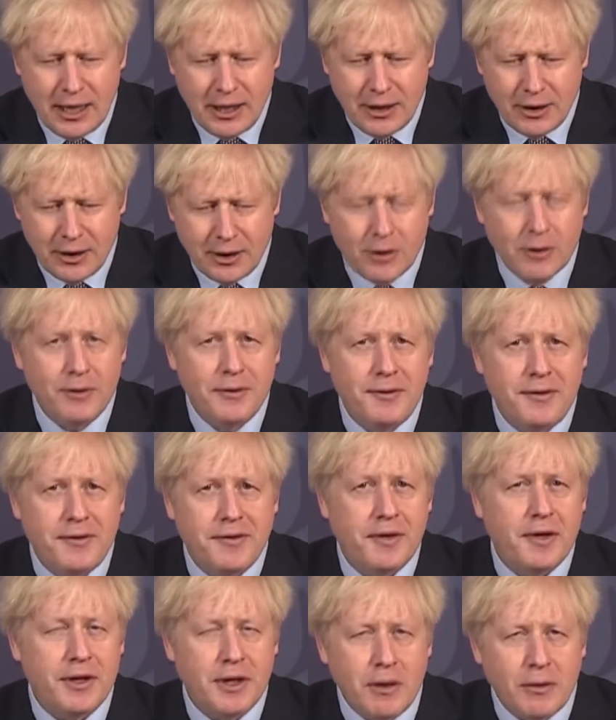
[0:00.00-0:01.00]
goods,
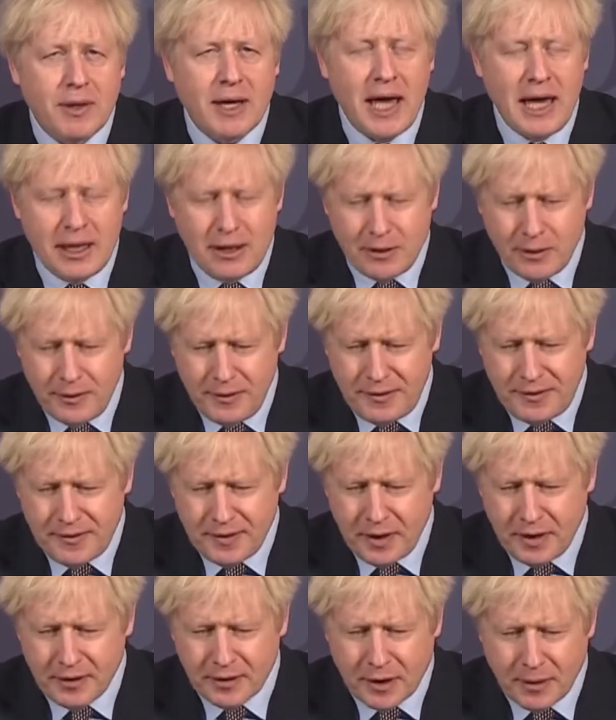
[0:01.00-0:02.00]
UK goods
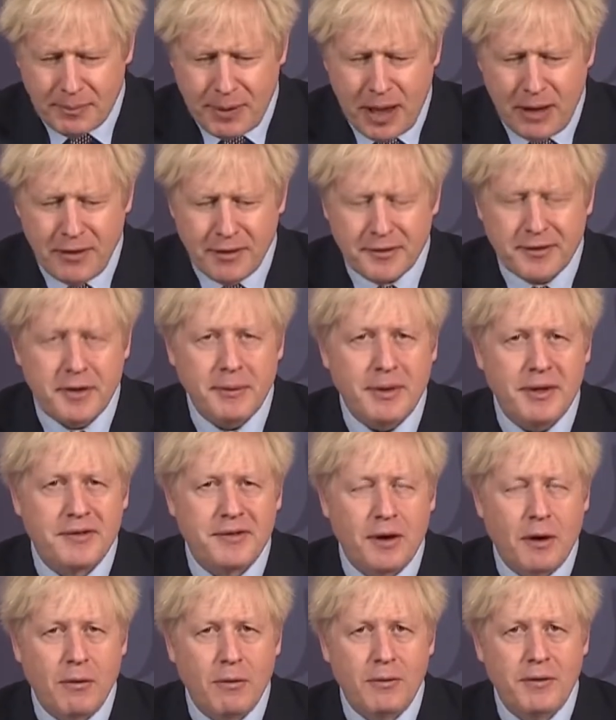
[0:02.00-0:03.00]
and components to be
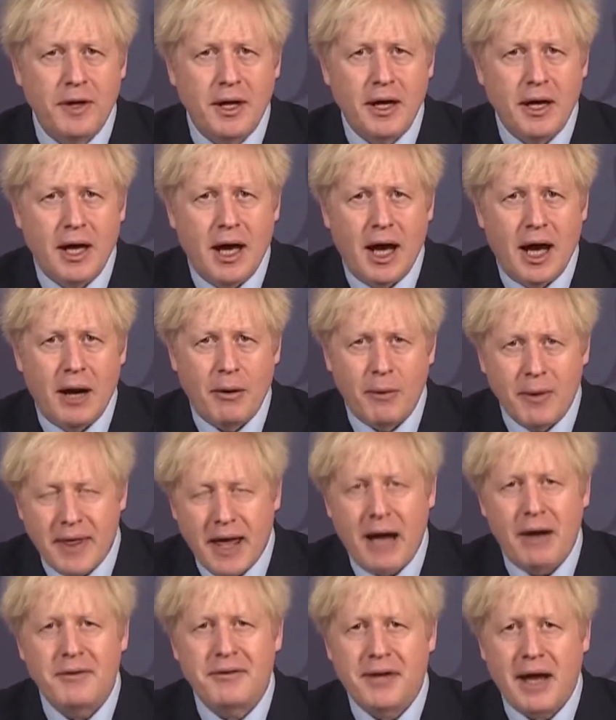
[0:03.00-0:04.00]
sold
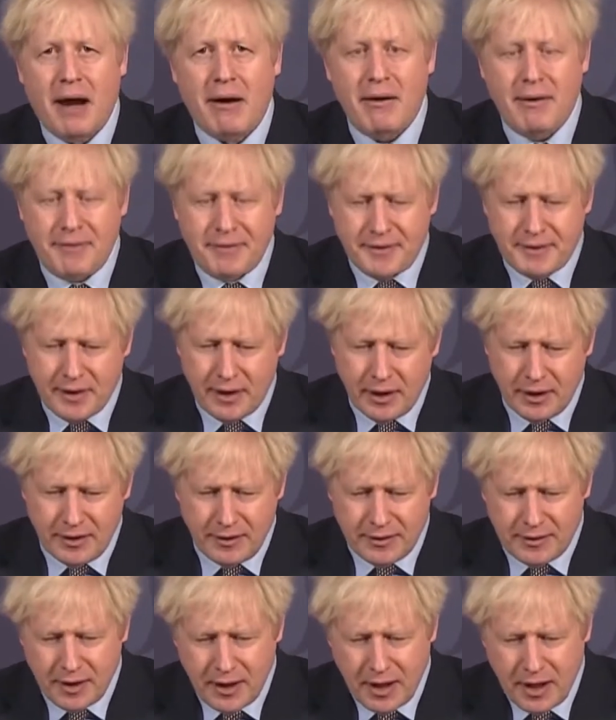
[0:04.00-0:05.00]
without tariffs
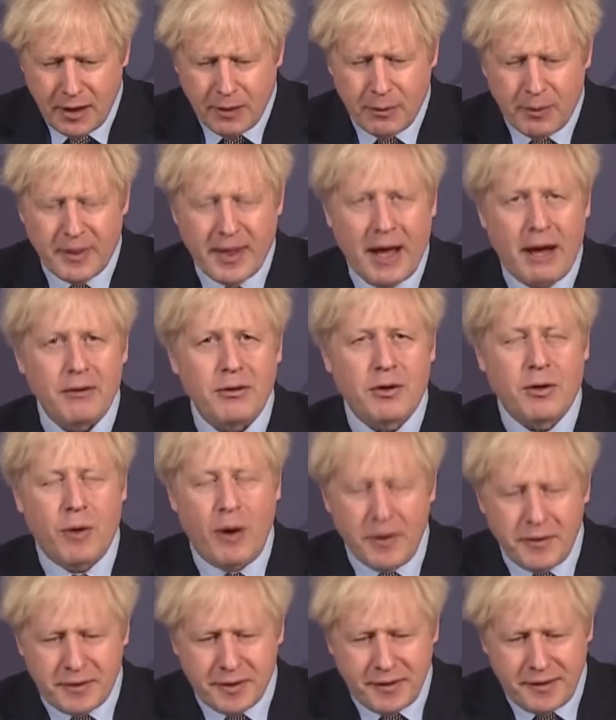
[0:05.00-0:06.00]
and without
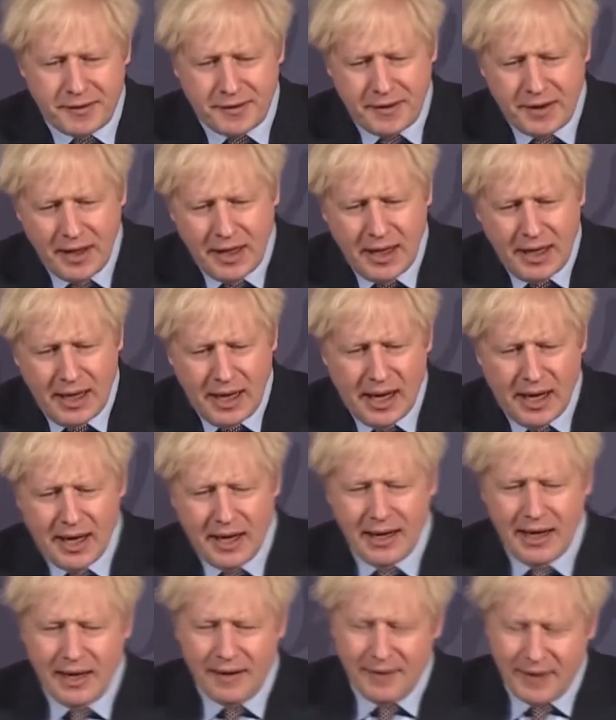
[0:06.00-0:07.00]
quotas
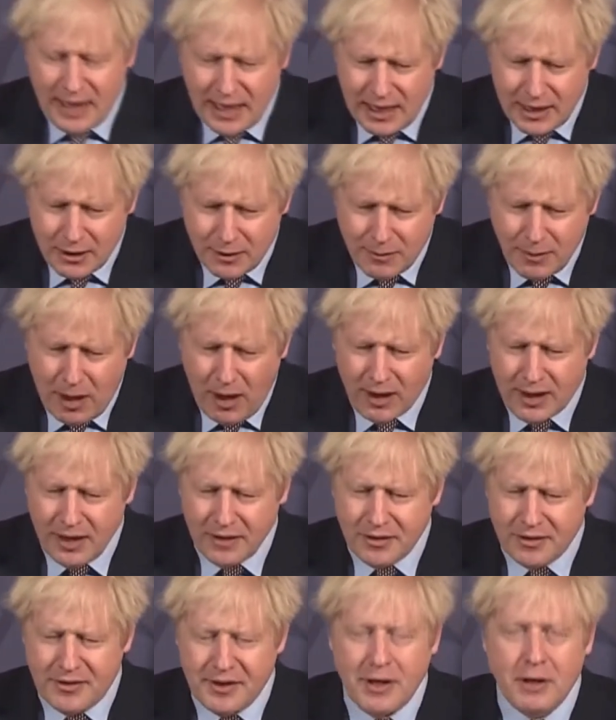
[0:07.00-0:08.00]
in the EU market,
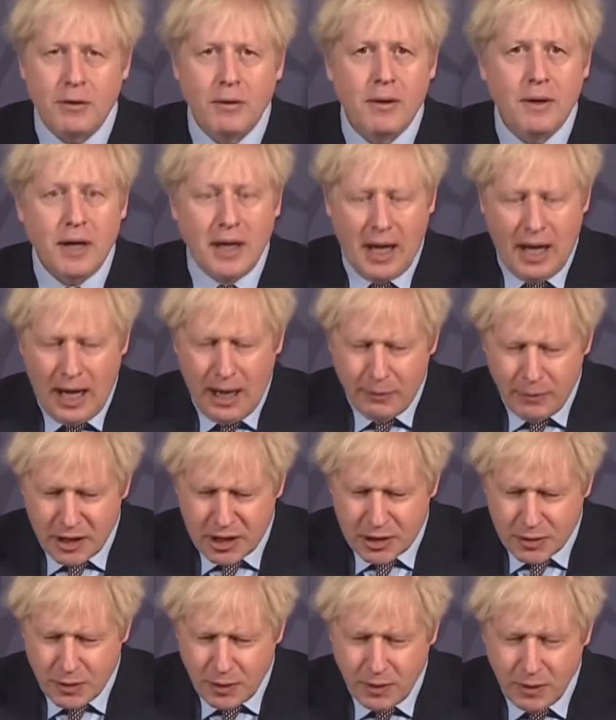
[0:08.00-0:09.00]
a deal
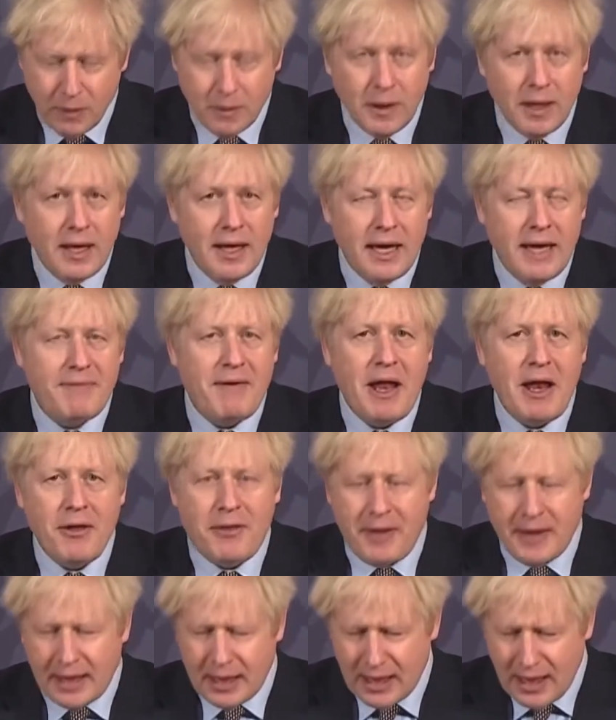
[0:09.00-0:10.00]
which will, if
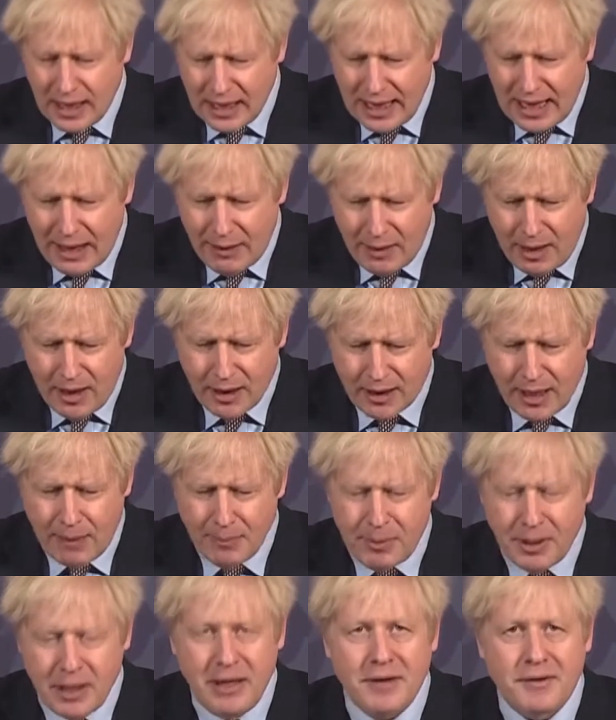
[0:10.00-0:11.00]
anything, allow our
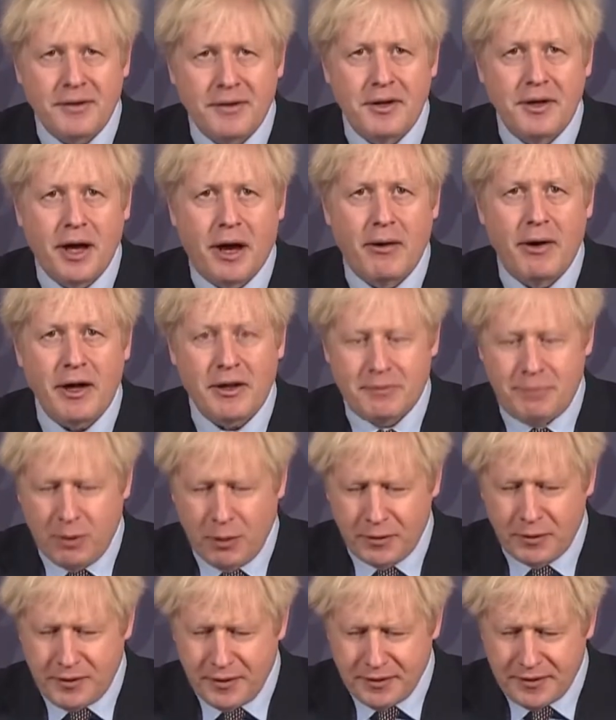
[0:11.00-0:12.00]
companies and our
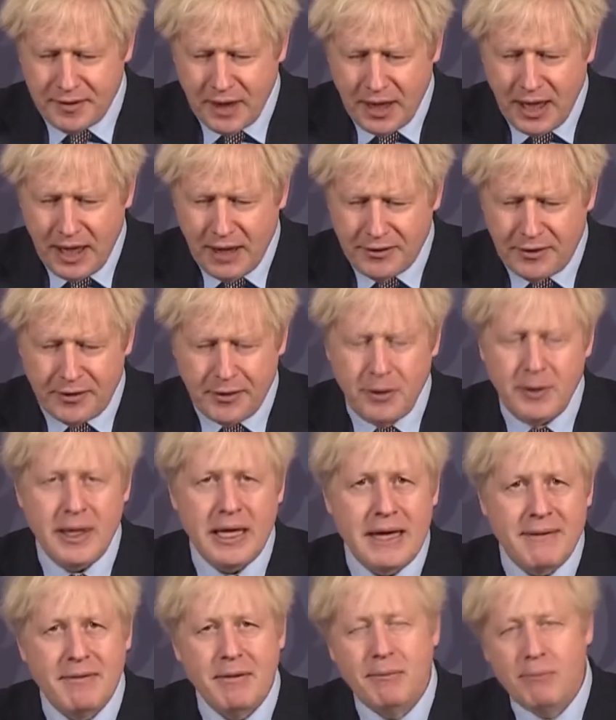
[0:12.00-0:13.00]
exporters to do
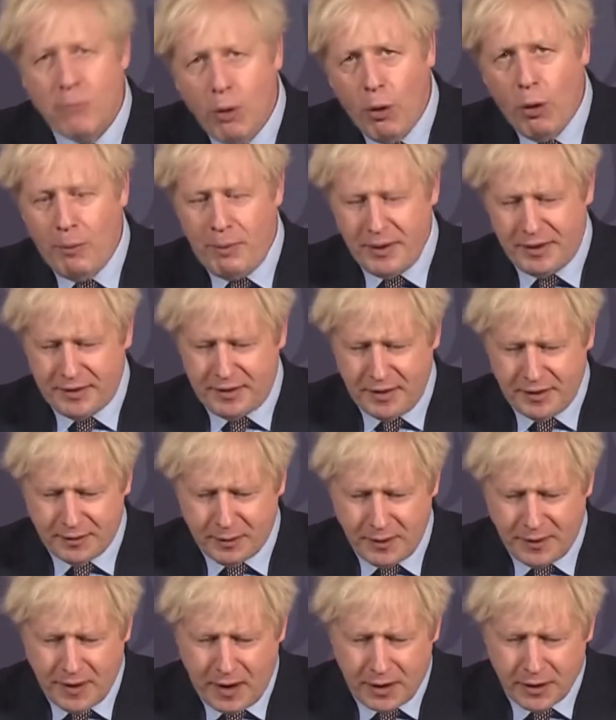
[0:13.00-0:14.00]
even more business
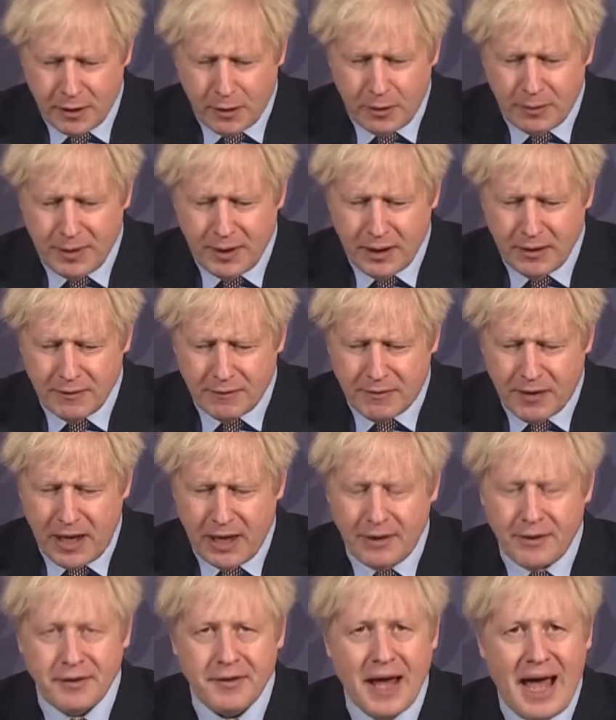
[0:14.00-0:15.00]
with our European
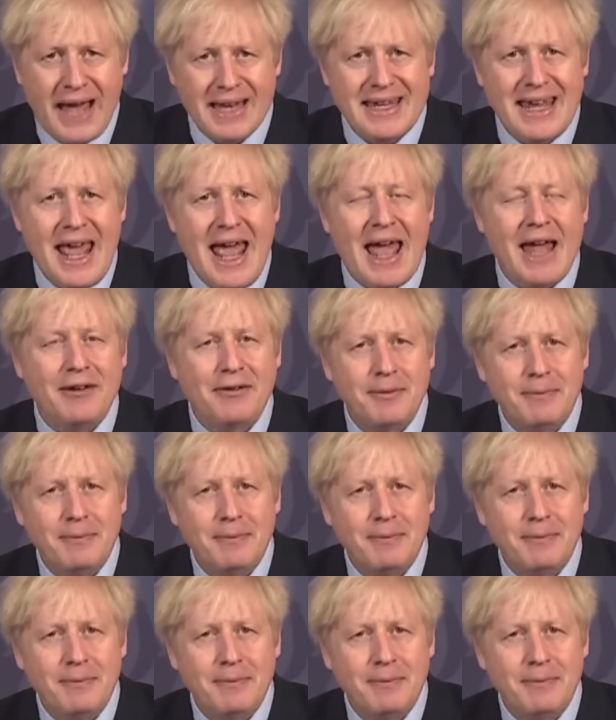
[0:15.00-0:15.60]
friends. And yet,